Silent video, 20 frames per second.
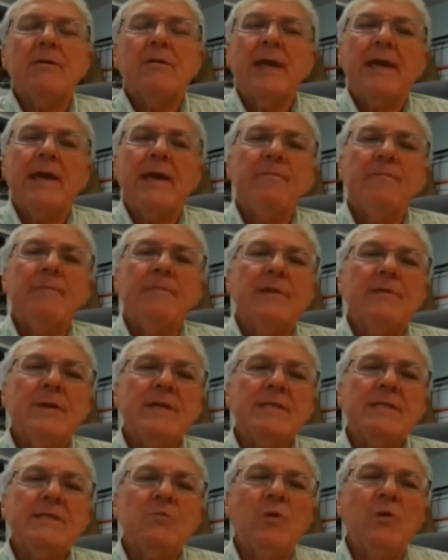Okay, the
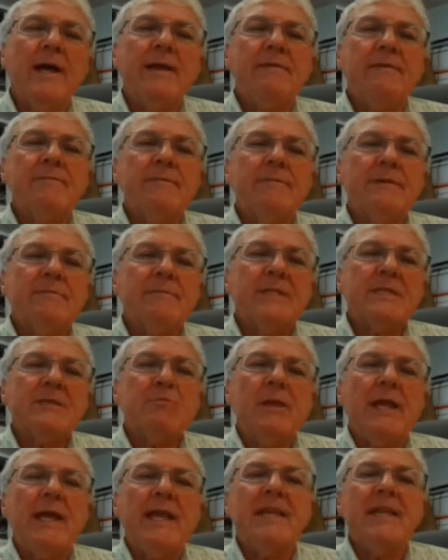reason why this
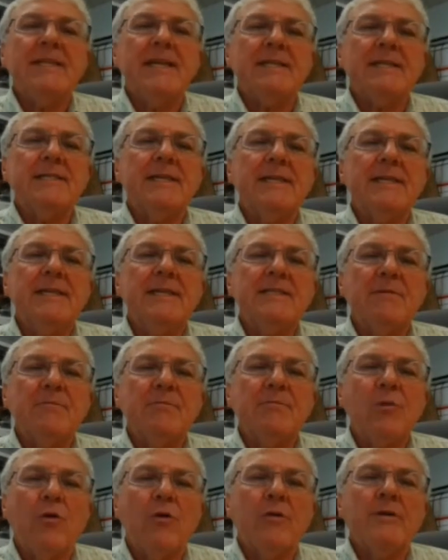planting density is
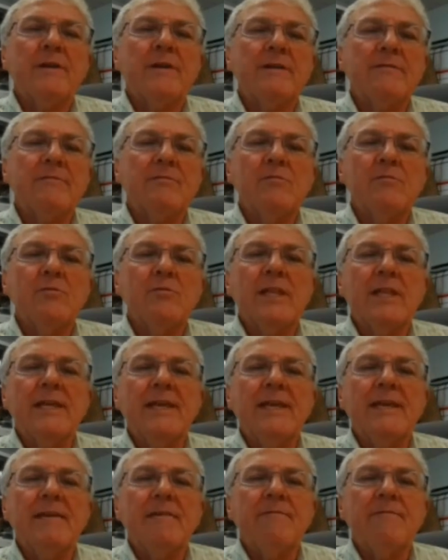important
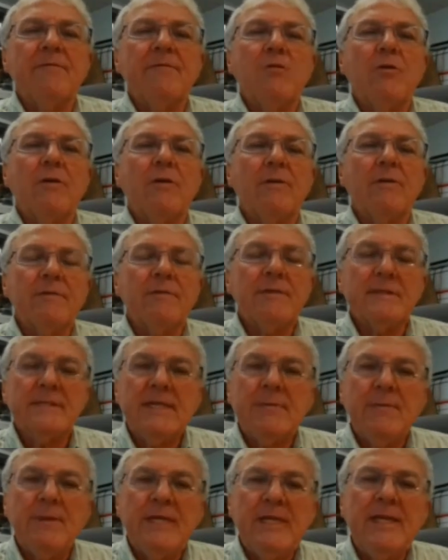really for the
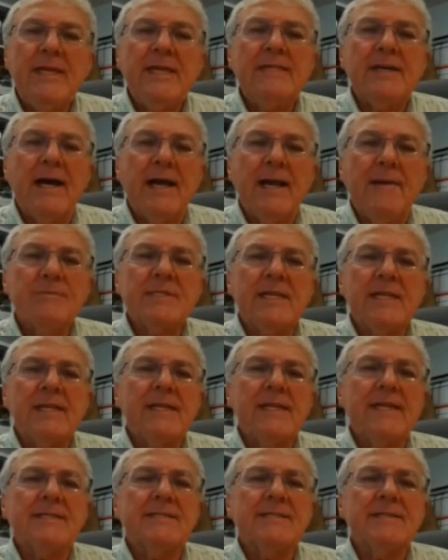CBD types at
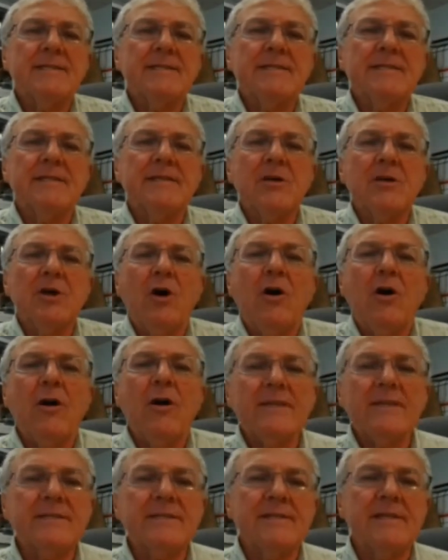least is the
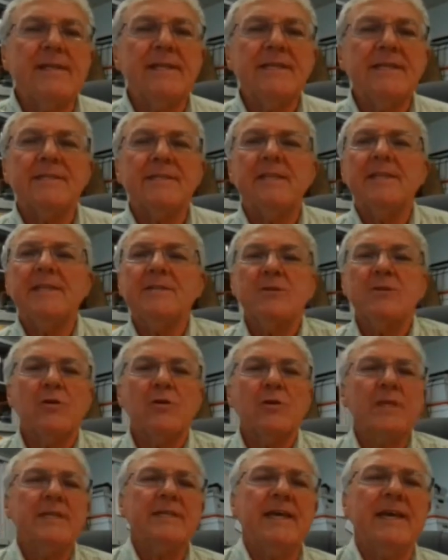costs, at least in these
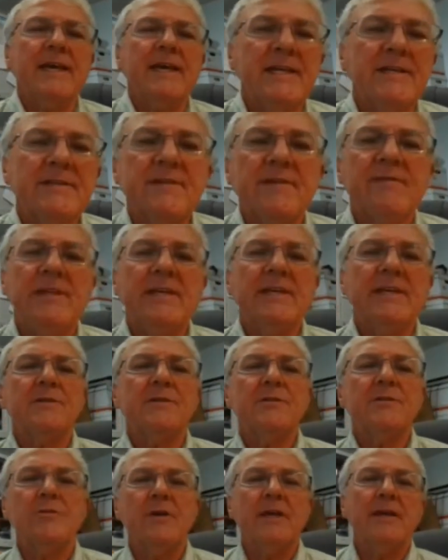early days of the
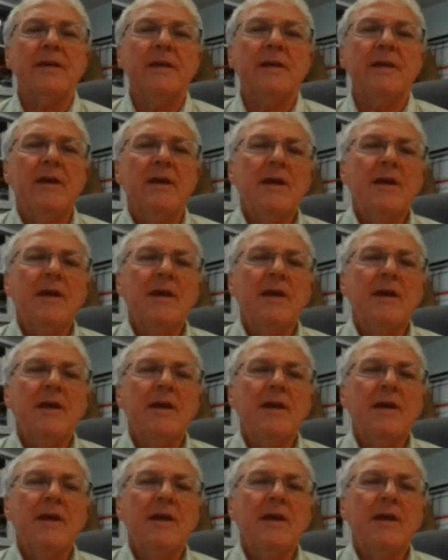industry,